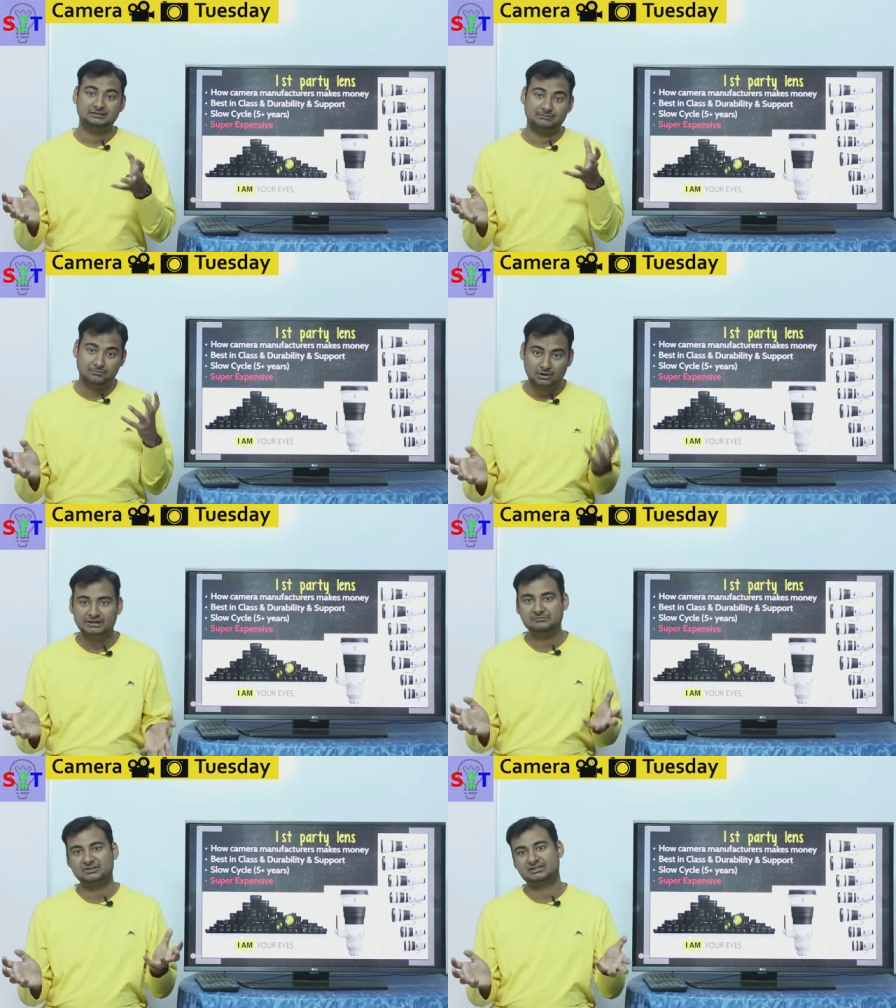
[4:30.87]
the
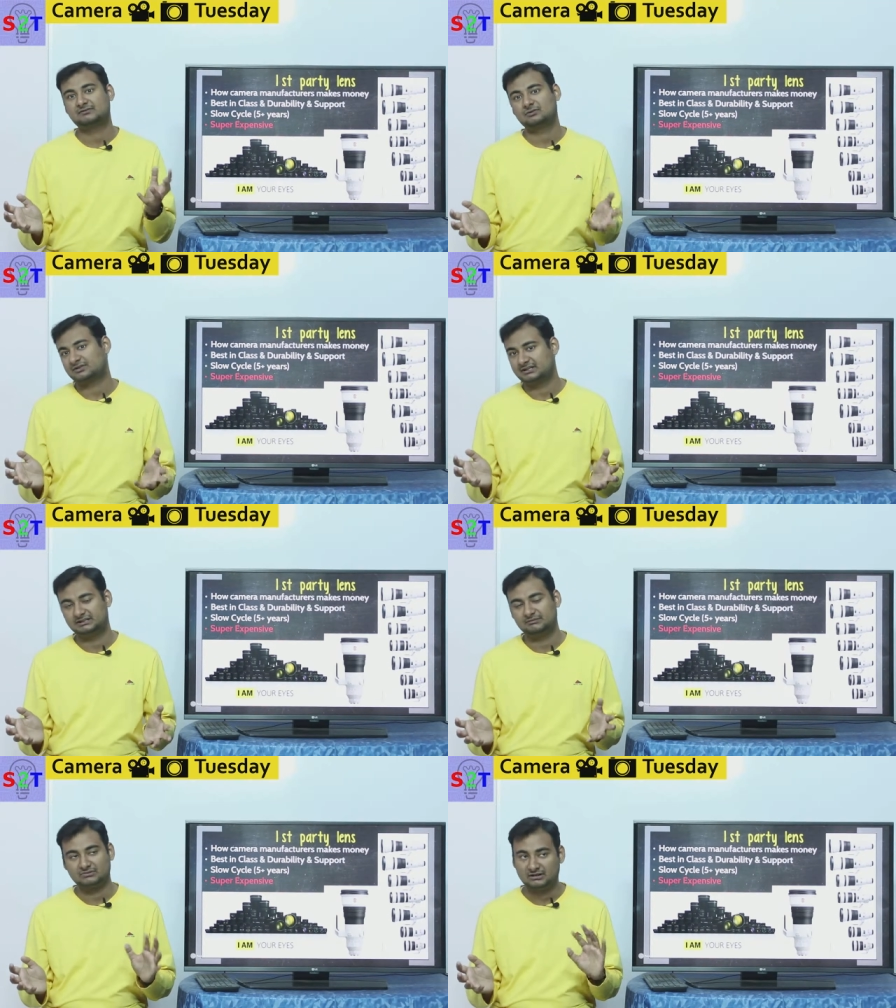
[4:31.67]
body must have costed
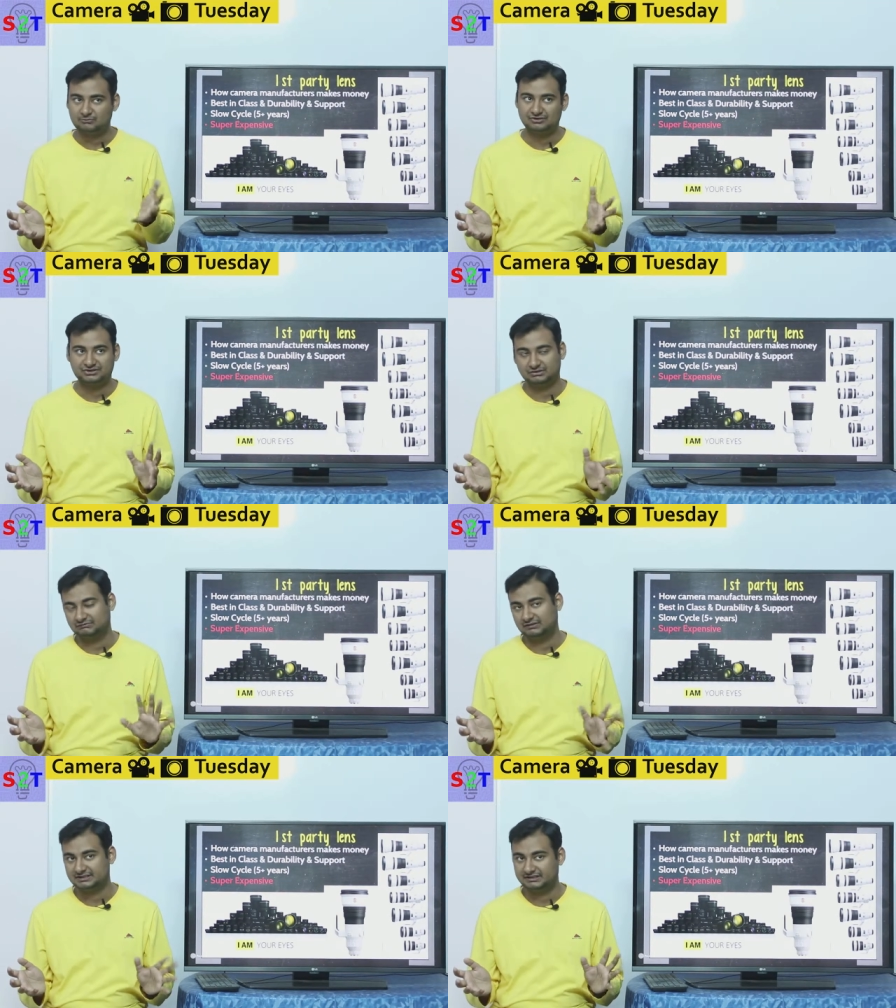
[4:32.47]
them upwards
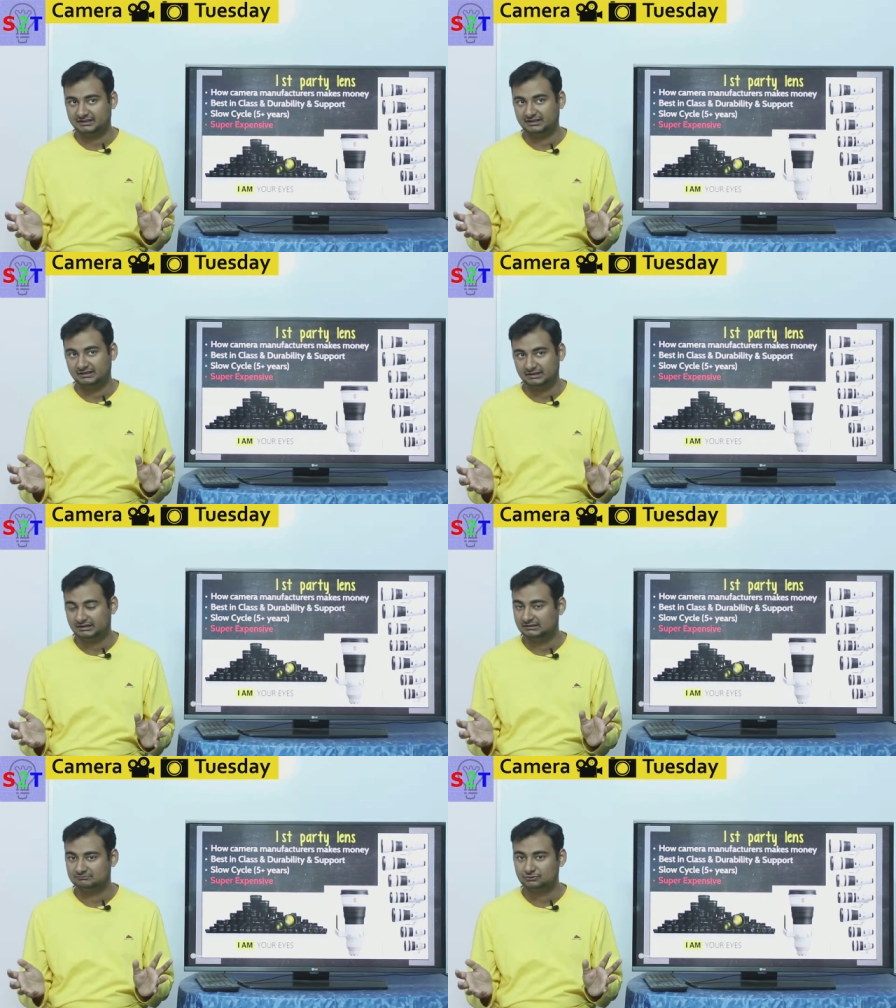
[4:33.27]
of let's say
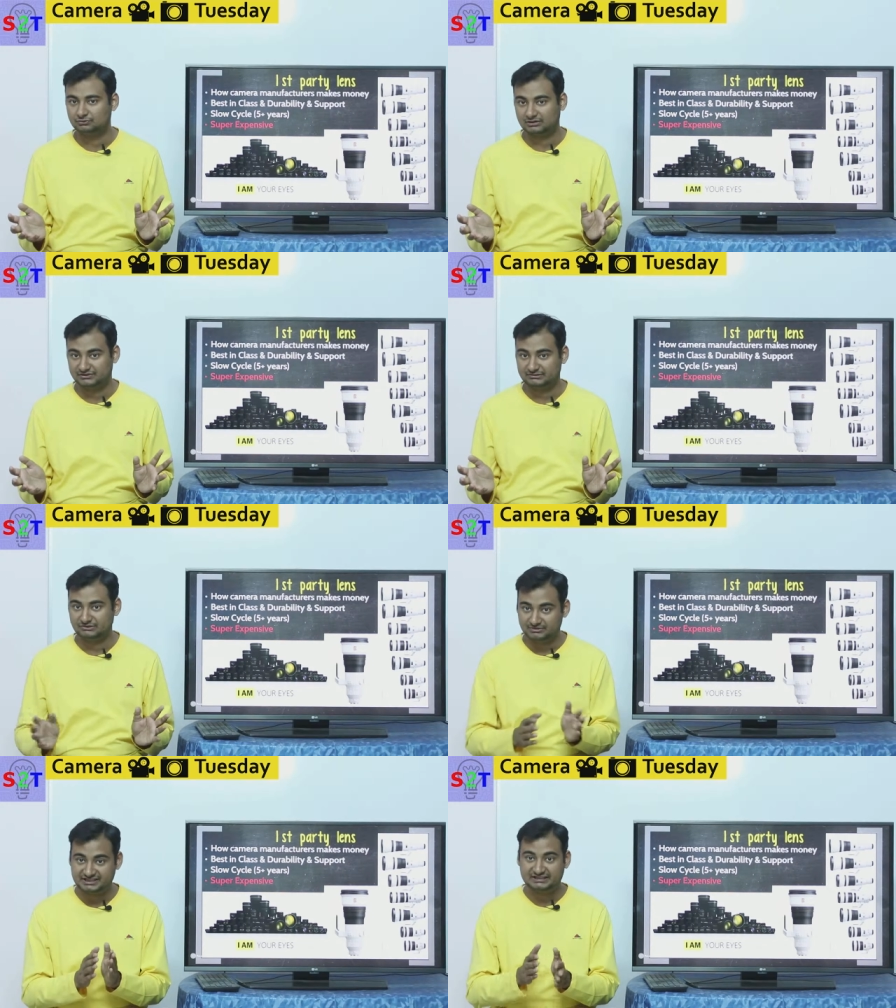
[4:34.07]
uh, 2000
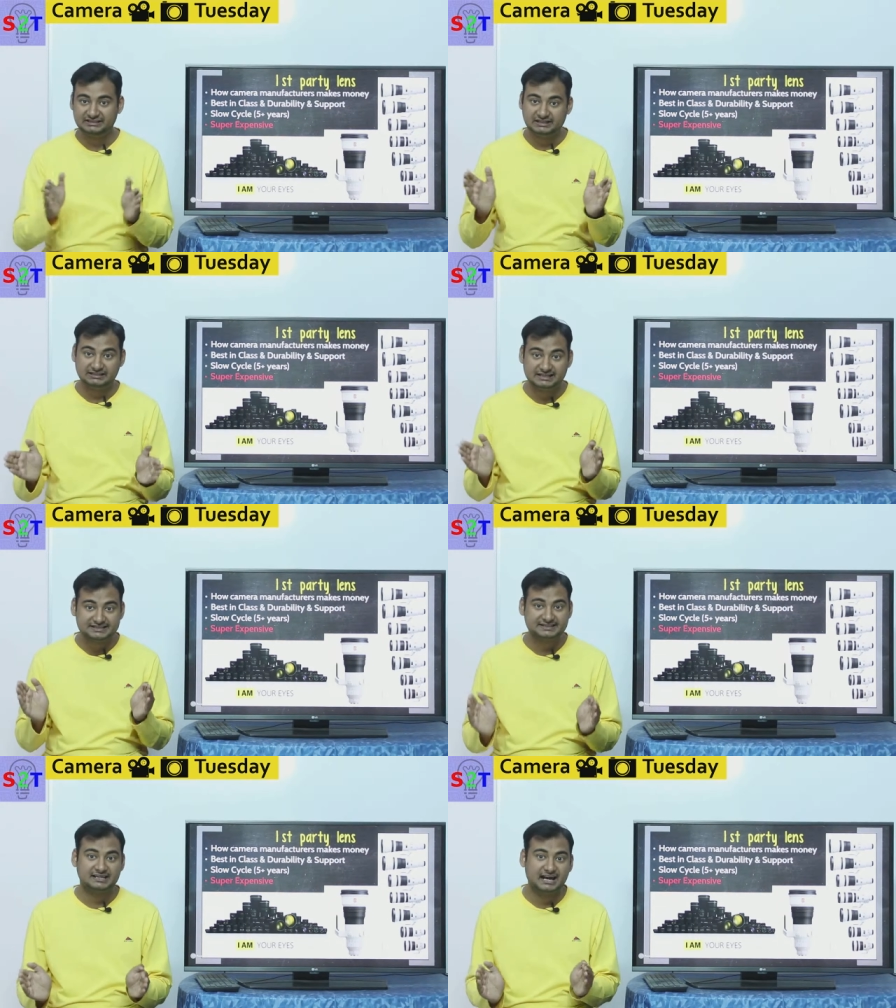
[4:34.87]
so basically a
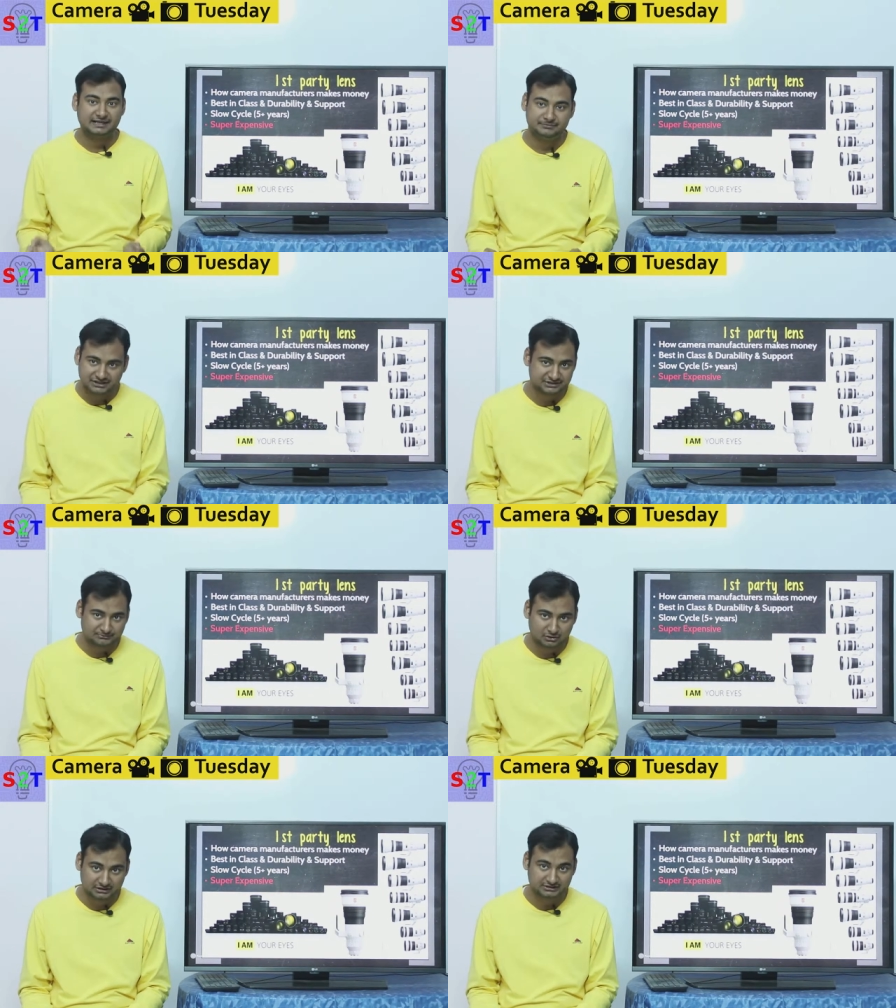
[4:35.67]
lens is a high margin
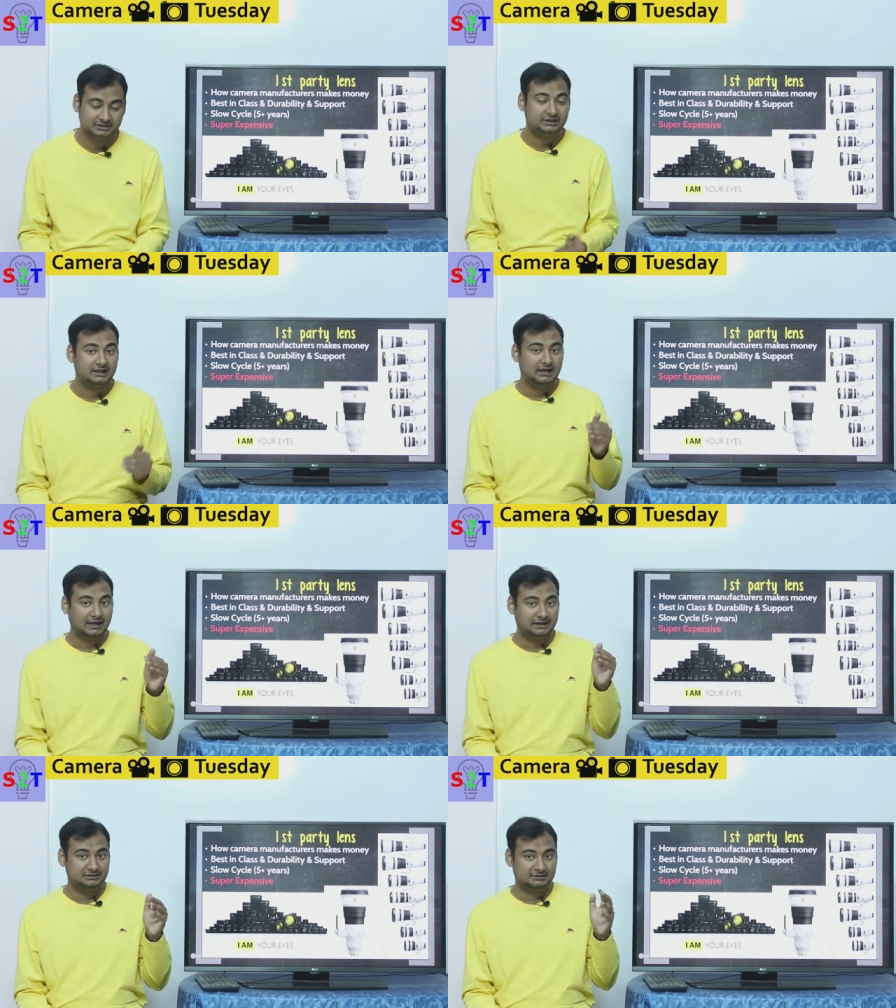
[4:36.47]
product
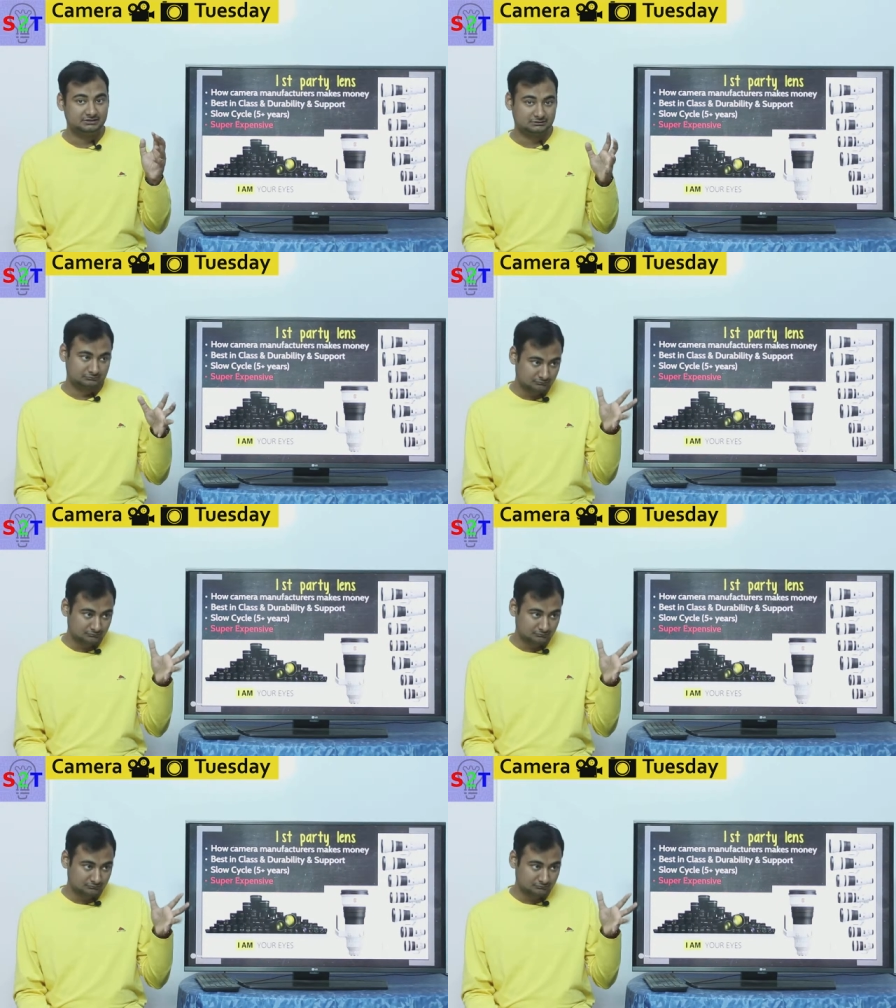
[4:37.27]
and uh,